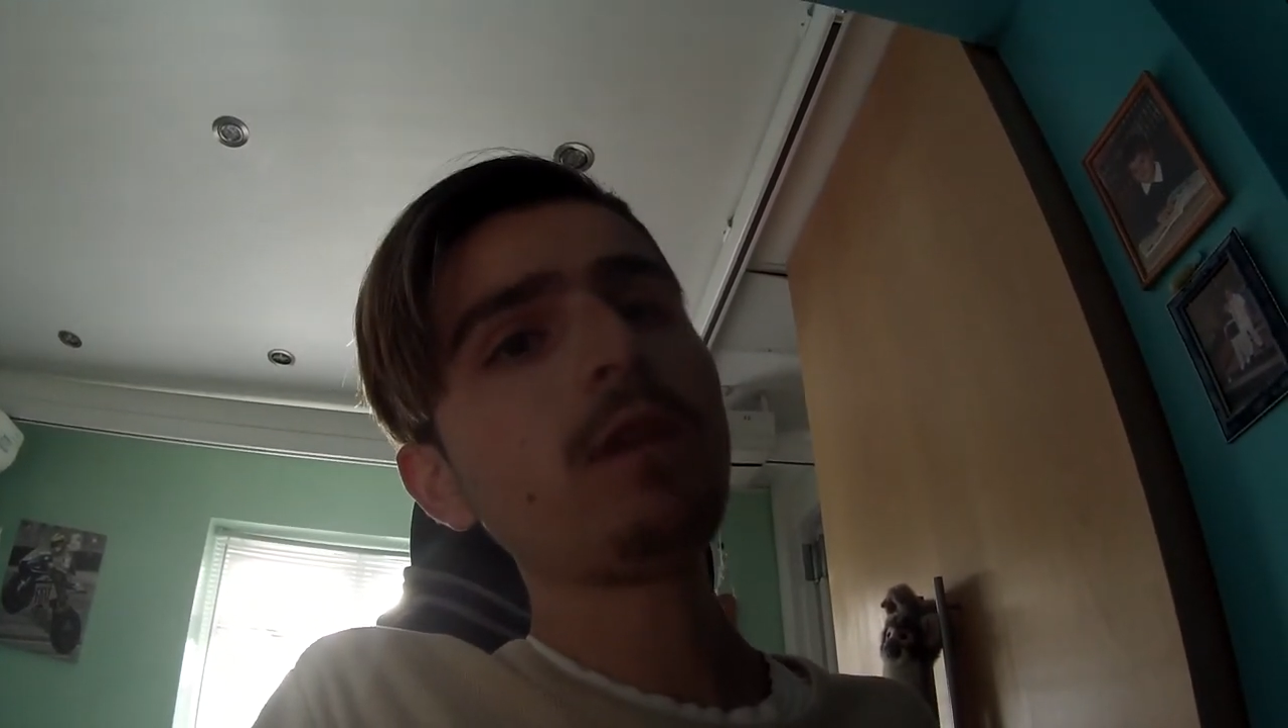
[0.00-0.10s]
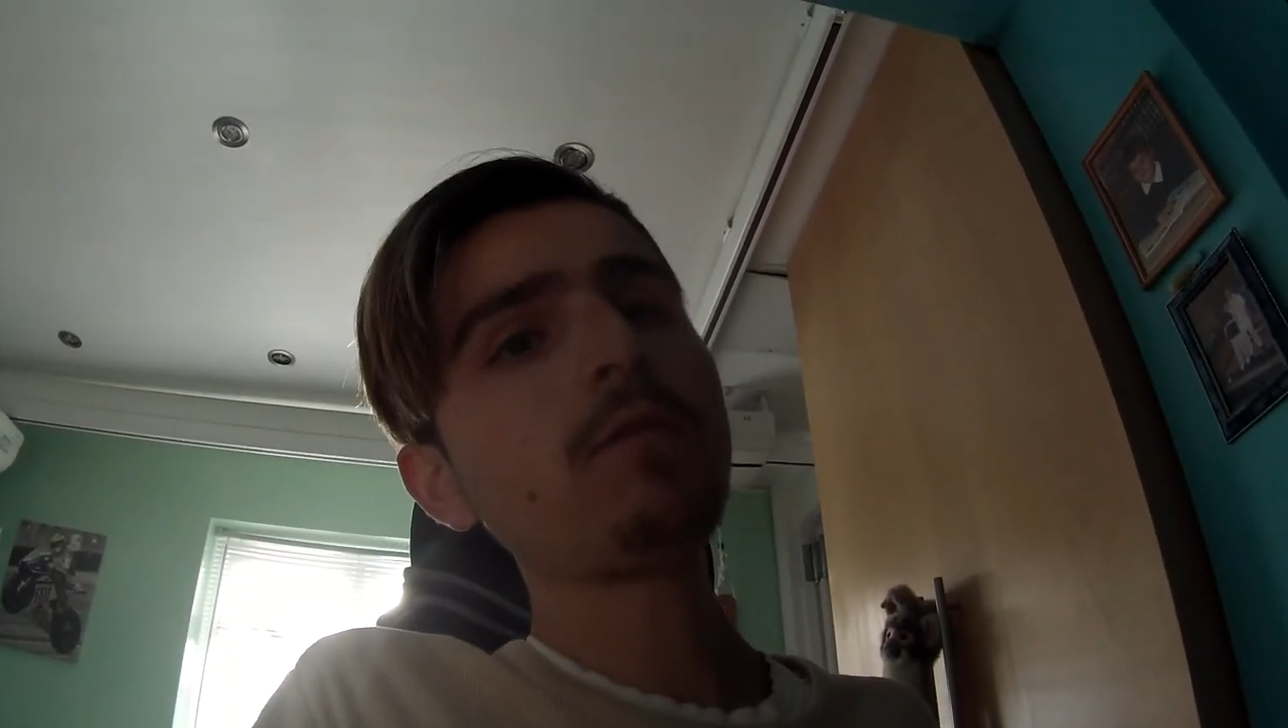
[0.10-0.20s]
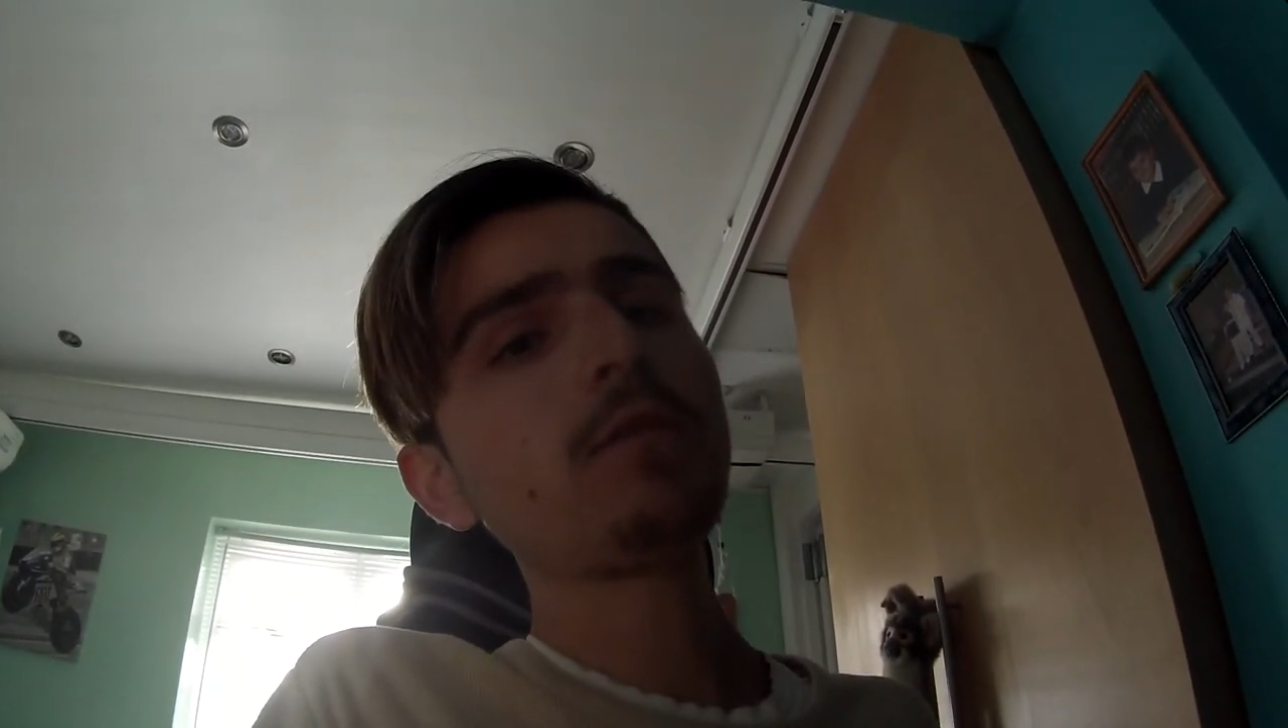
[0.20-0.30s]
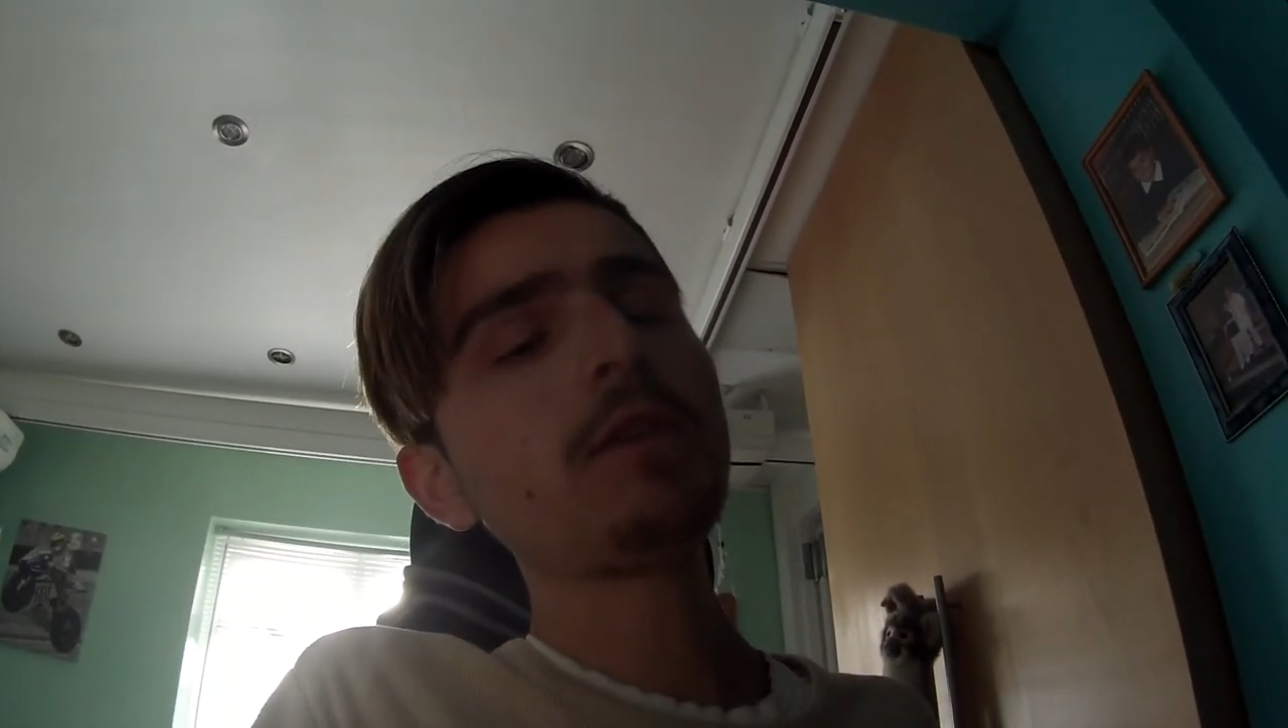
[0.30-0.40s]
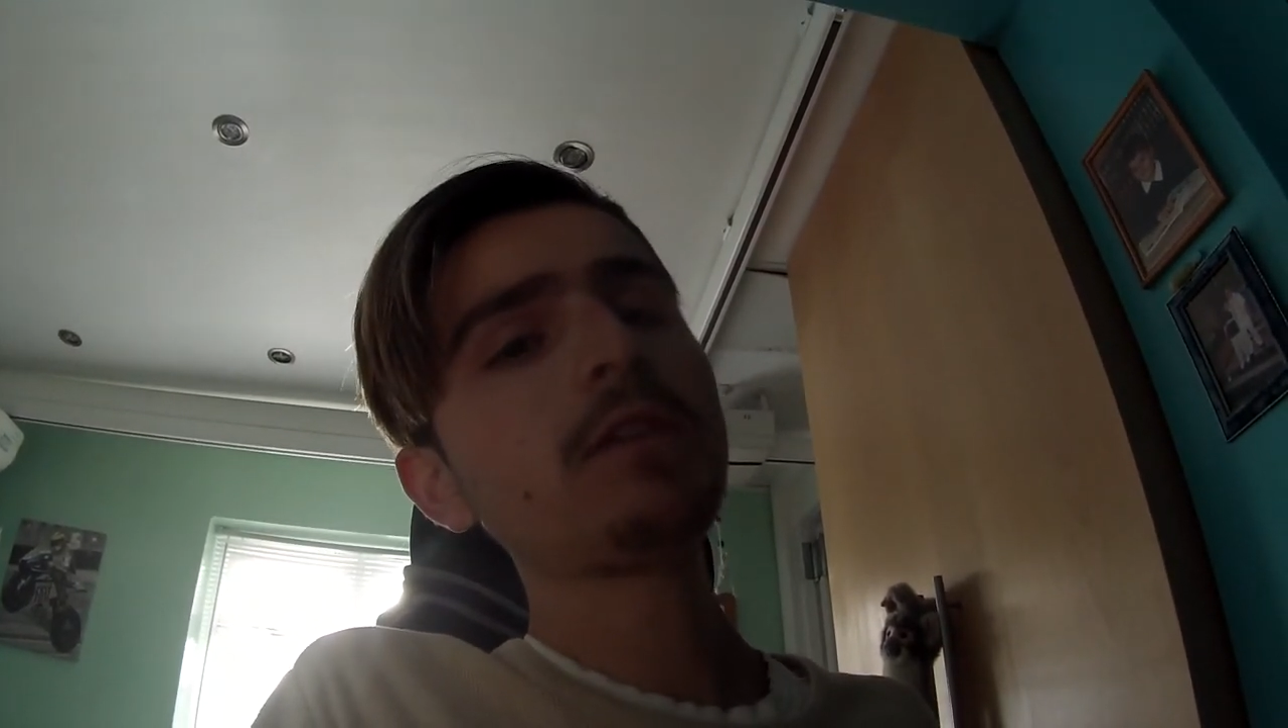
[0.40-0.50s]

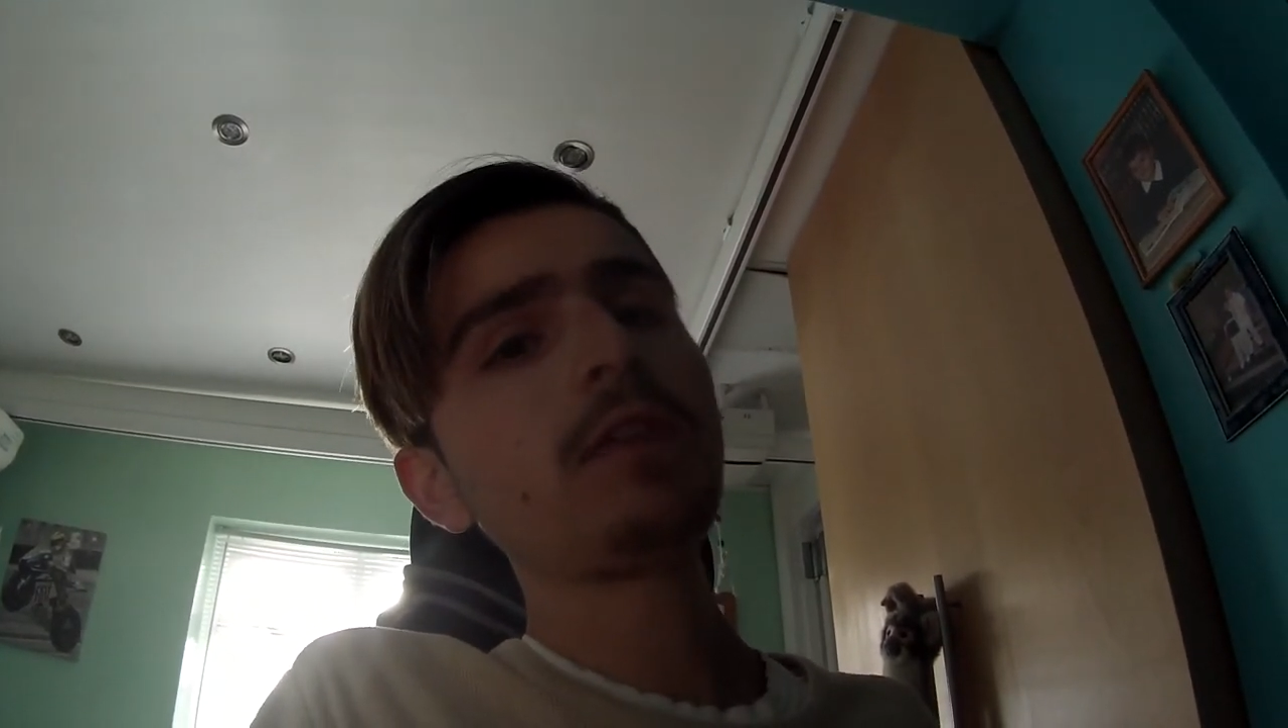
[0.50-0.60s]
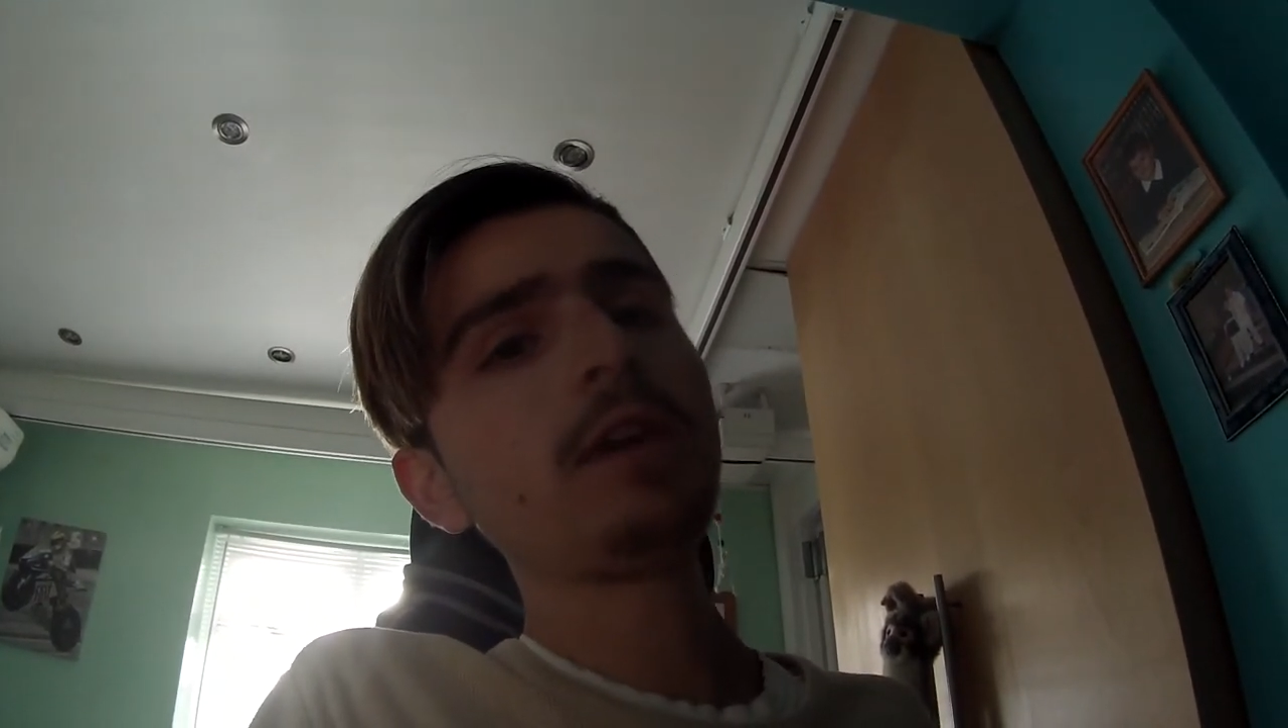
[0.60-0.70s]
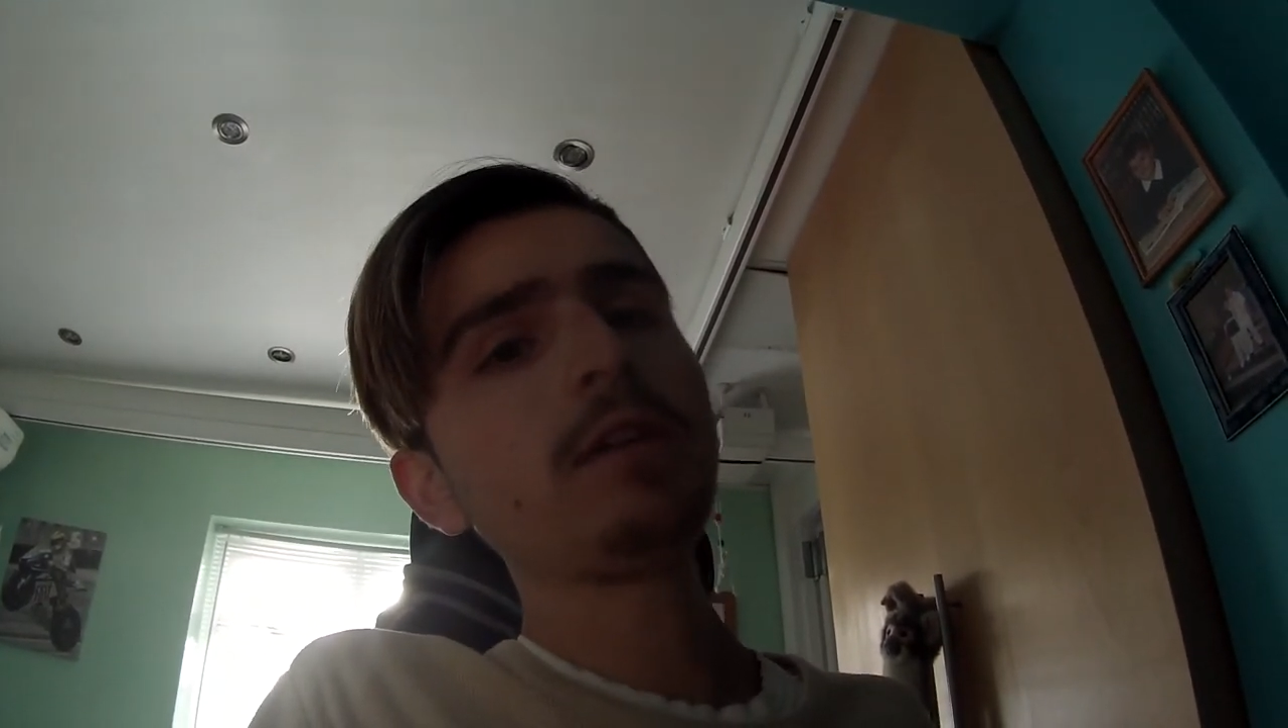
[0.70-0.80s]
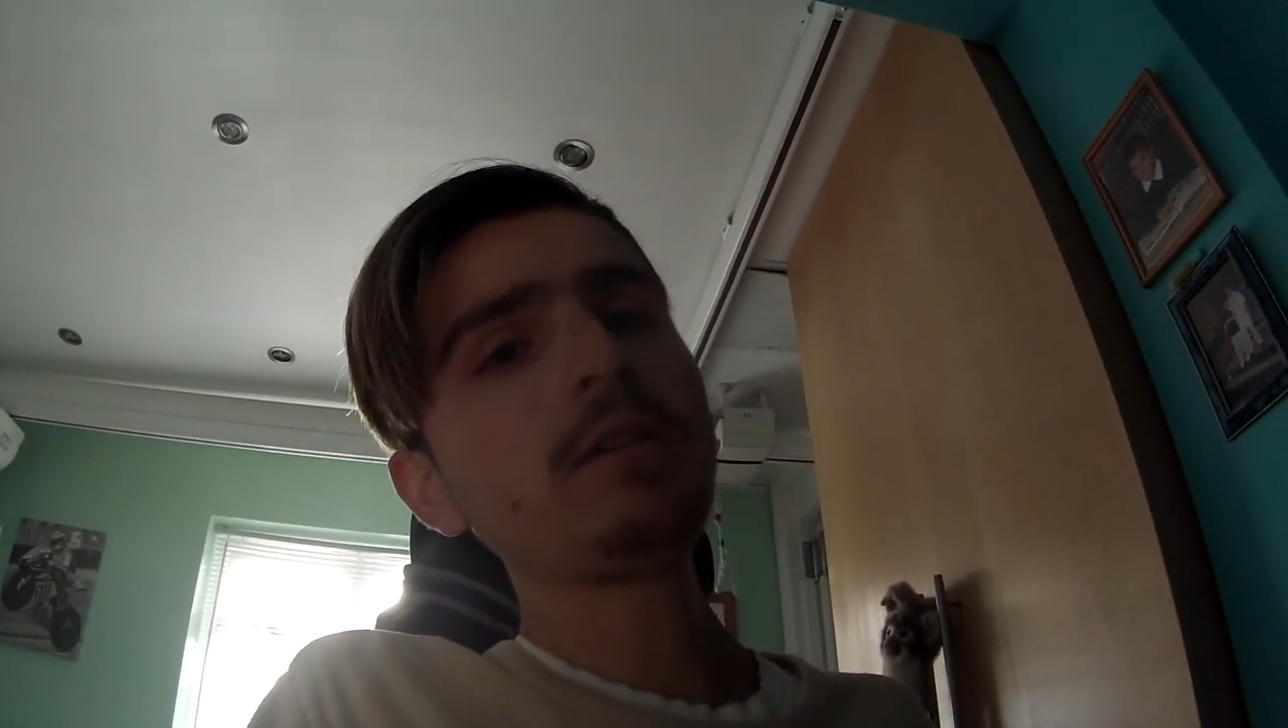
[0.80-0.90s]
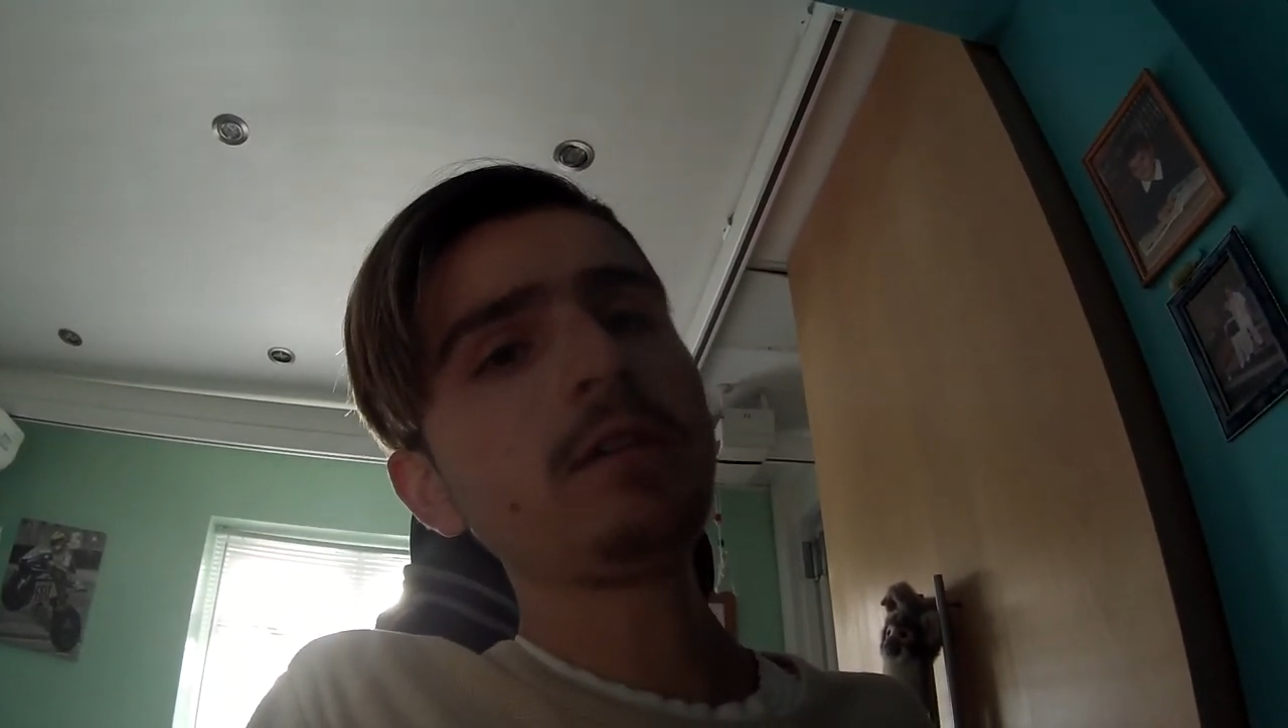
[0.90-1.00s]
if you're into that.